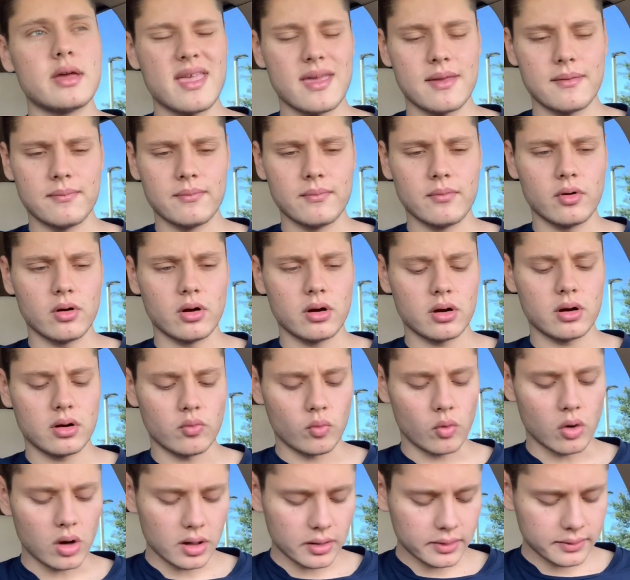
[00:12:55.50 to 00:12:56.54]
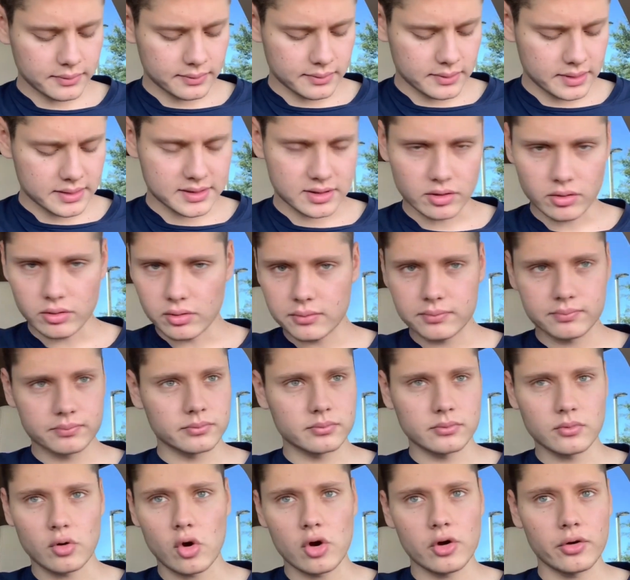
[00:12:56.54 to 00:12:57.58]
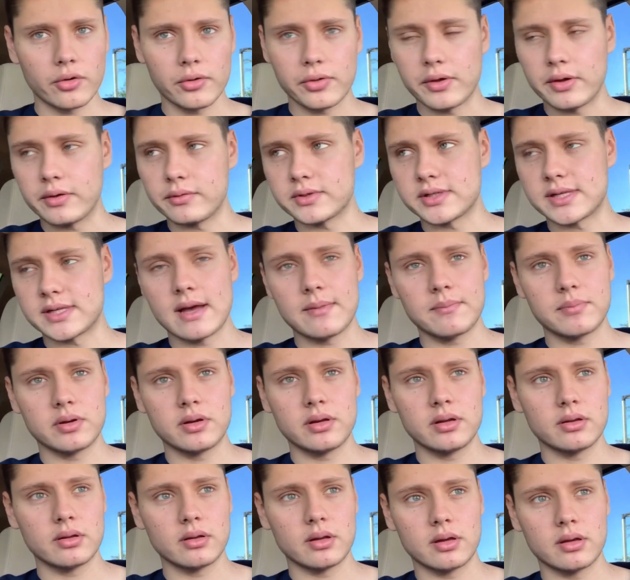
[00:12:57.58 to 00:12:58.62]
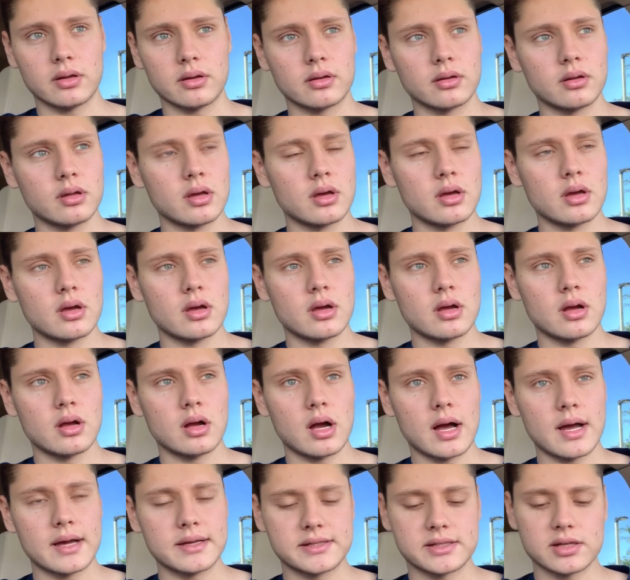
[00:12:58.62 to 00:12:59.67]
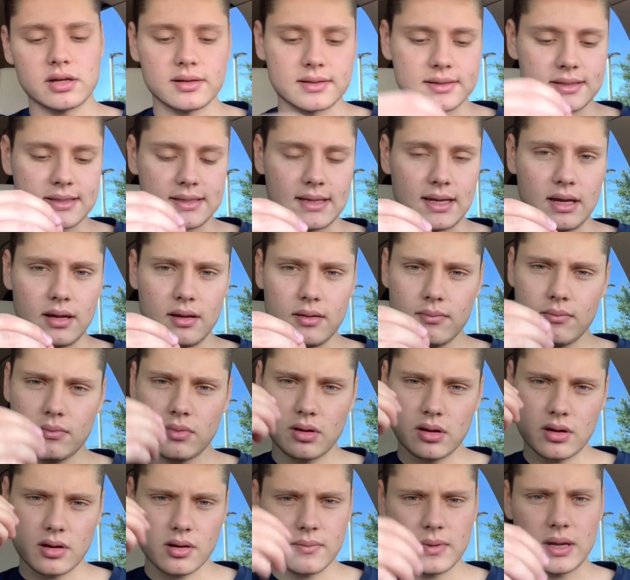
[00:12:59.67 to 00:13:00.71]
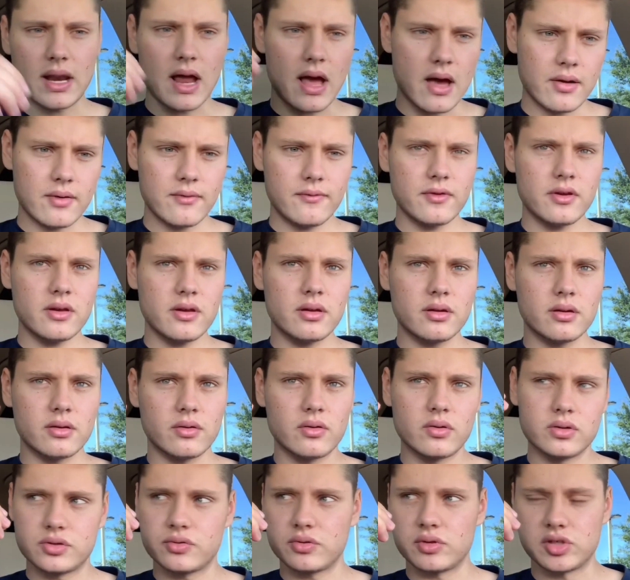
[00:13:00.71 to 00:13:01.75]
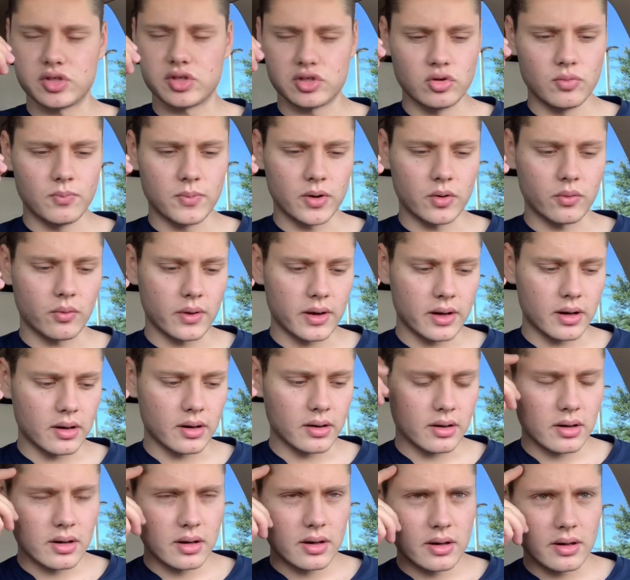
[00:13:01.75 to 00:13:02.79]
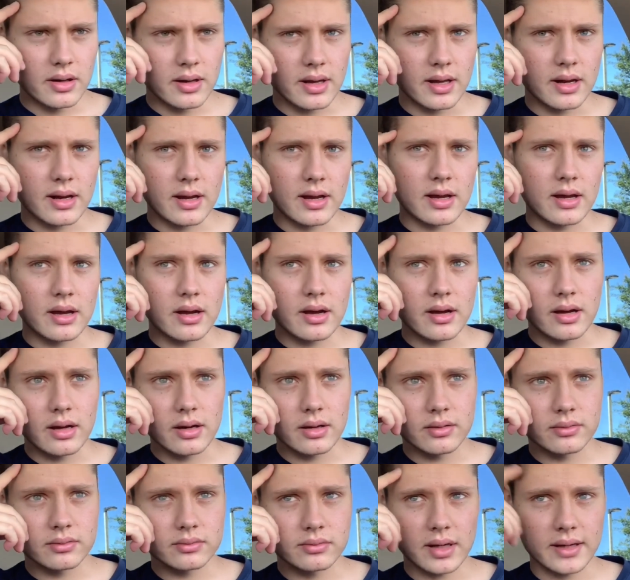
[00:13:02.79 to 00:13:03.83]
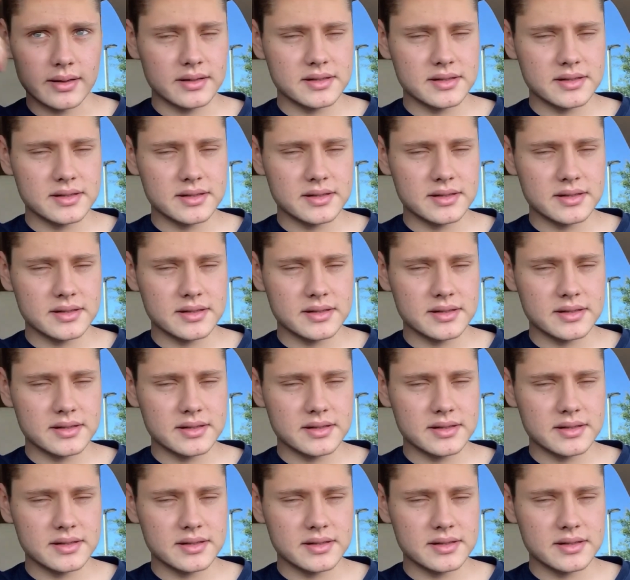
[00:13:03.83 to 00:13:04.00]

and while this whole oil thing was happening, like, I saw steam coming out of it, which was super weird. And I